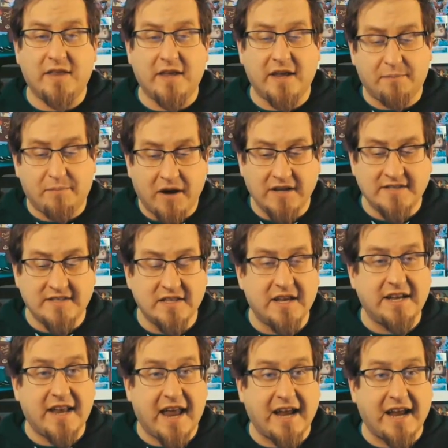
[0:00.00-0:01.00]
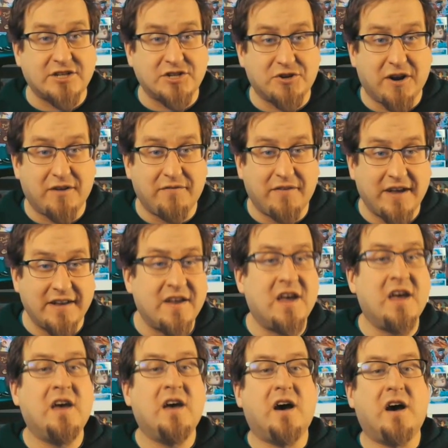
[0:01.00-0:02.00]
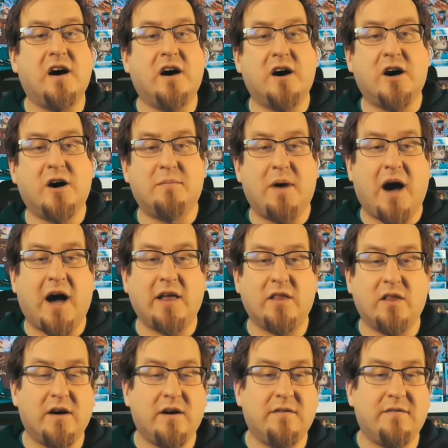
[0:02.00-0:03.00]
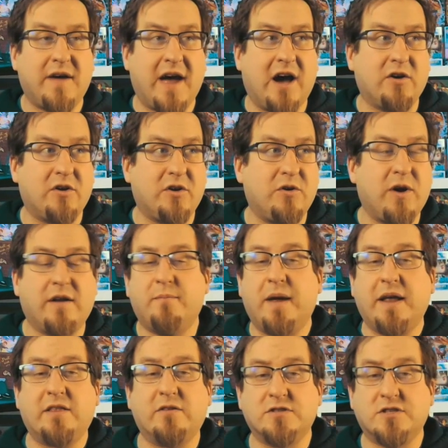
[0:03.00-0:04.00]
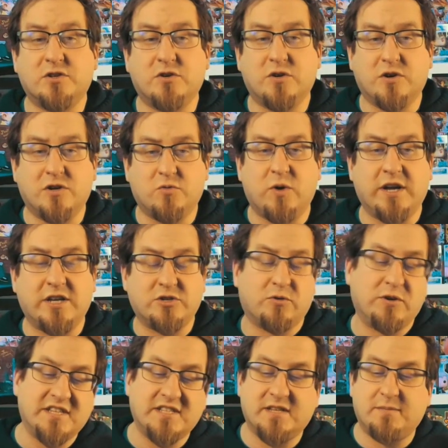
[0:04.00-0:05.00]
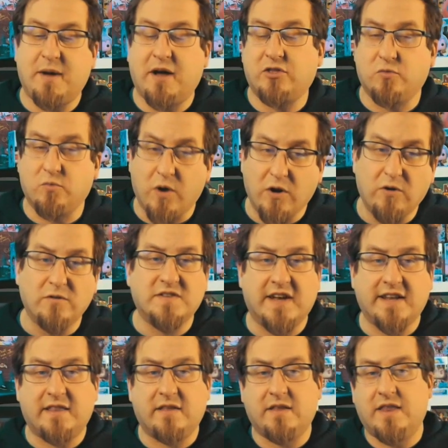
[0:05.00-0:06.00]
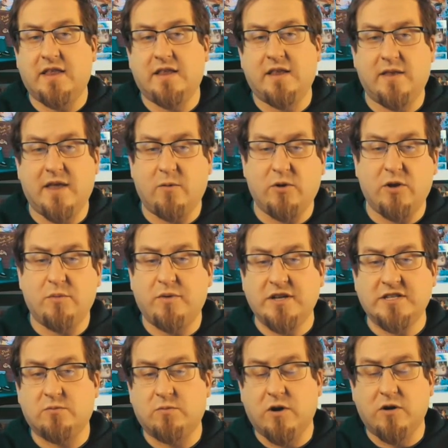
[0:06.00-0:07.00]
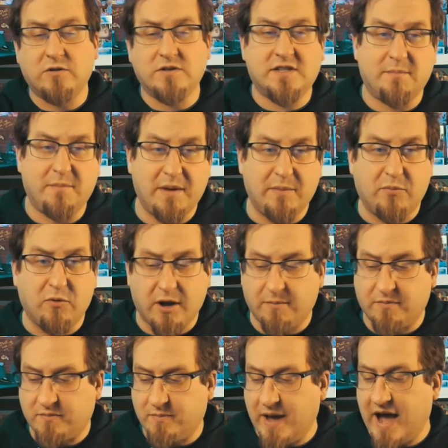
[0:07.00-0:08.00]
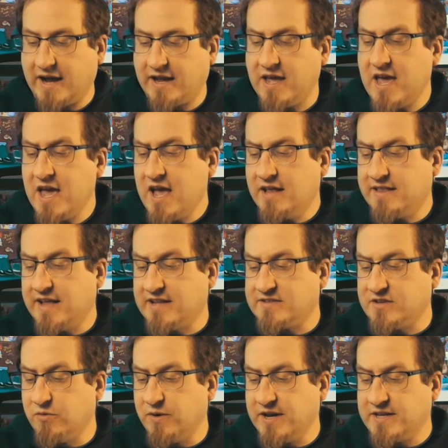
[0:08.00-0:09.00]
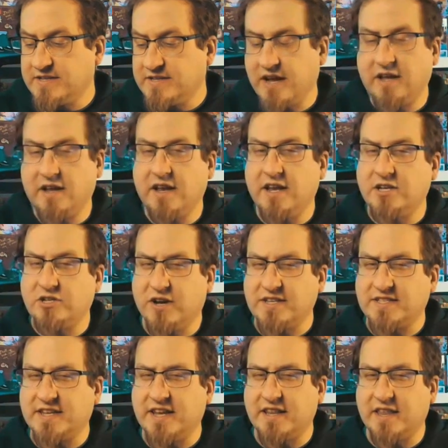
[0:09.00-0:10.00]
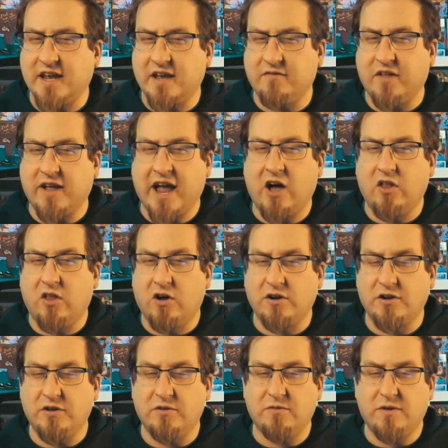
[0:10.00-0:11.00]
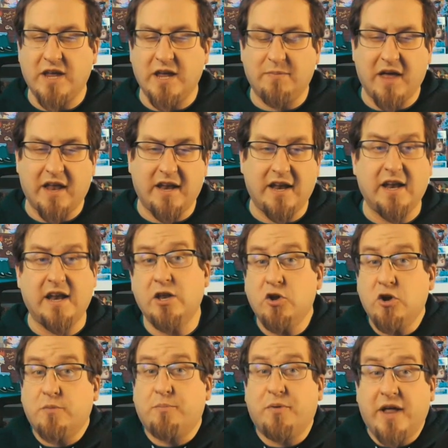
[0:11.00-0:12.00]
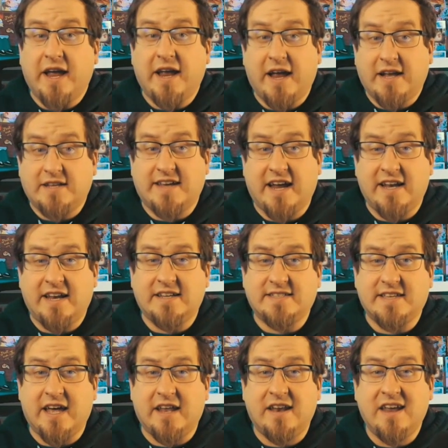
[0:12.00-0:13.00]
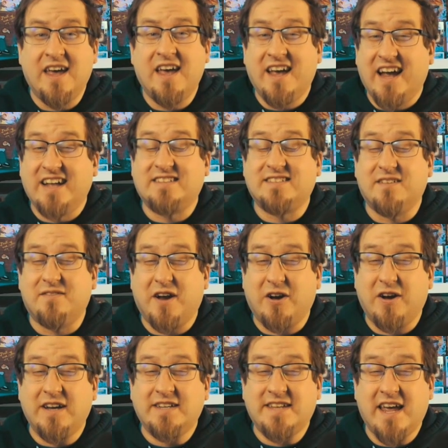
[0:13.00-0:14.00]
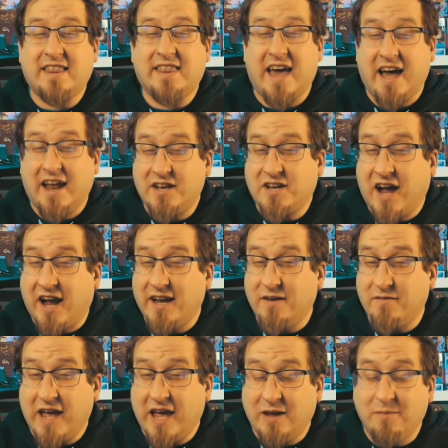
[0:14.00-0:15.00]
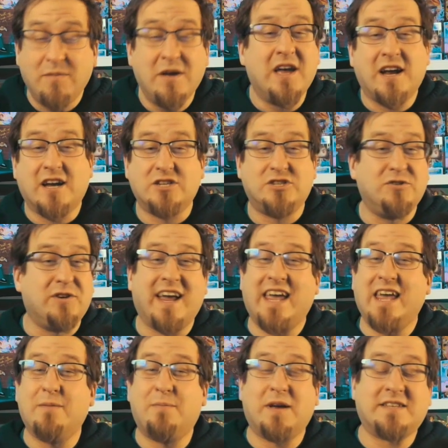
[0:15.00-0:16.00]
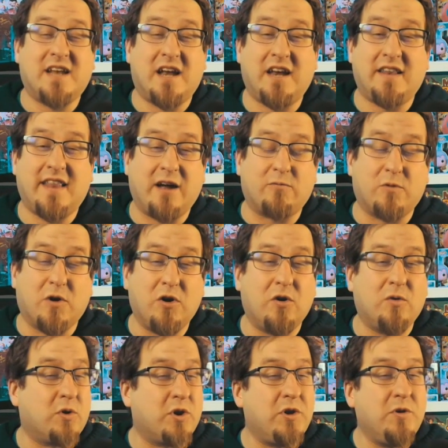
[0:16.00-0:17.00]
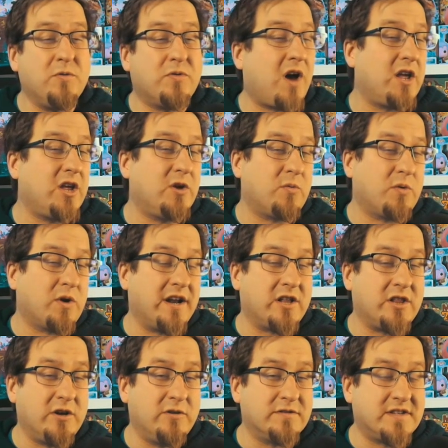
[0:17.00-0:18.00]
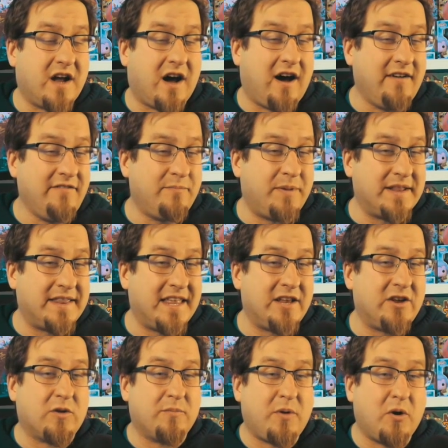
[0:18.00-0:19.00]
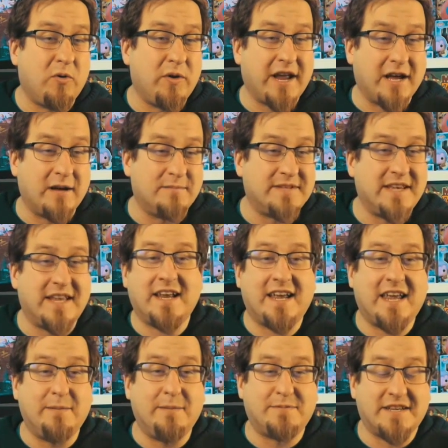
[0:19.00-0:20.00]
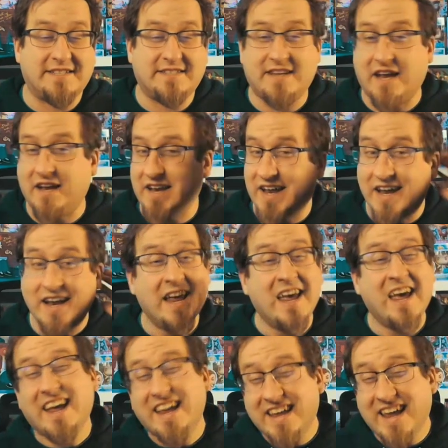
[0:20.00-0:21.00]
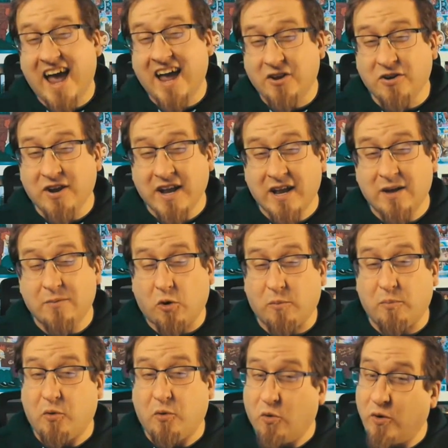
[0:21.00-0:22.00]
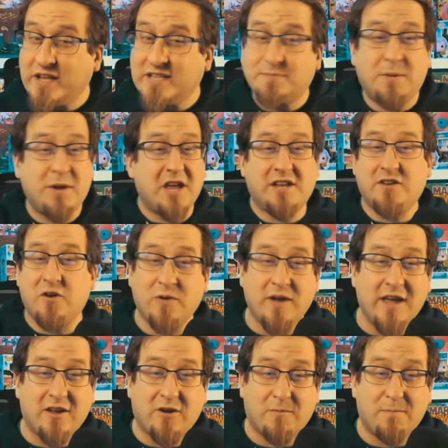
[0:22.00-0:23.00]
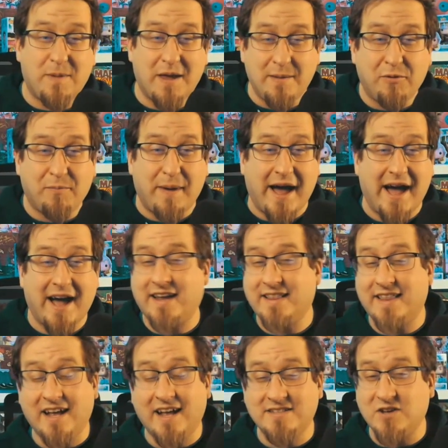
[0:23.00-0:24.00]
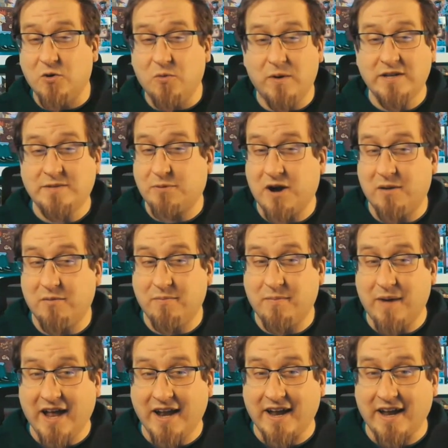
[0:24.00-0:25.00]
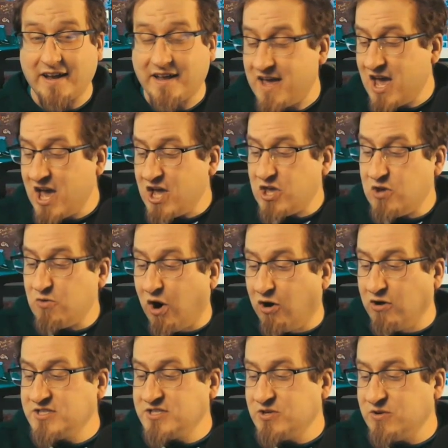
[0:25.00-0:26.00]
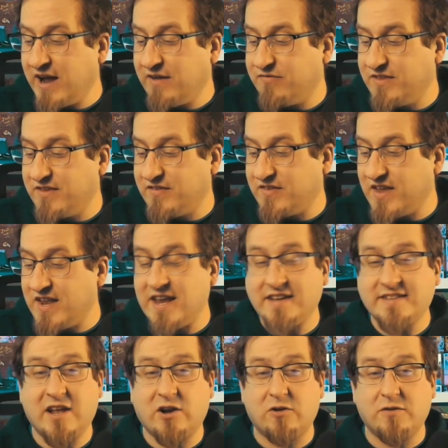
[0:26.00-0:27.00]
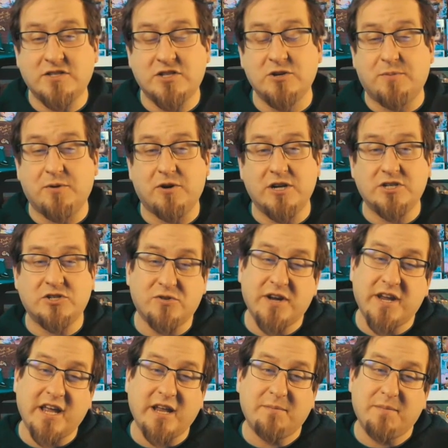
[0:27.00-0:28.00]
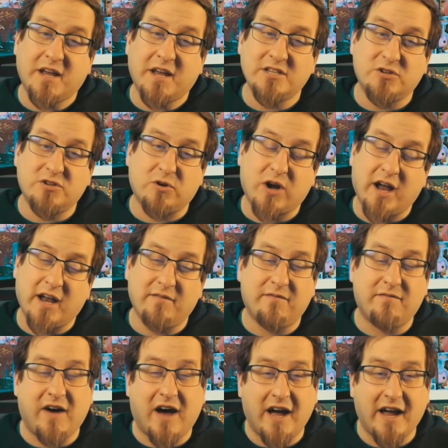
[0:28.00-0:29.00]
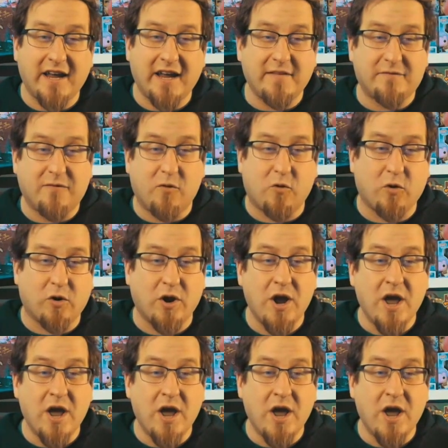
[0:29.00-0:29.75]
puzzly nature of it. I love how you had to make those quick choices about the roads, like the that when you place the roads, the meeple comes back. That's always like an interesting thing of like how long do you keep that in? And then you can play, as Andy said, it's a very take that kind of game because you can keep extending that road where you thought you were going to close it off, but then your opponent comes in and keeps extending it. Yeah, you're getting more points, but you don't get your meeple back, and that's always problematic. You also have the cities that are super intriguing because you're kind of vying for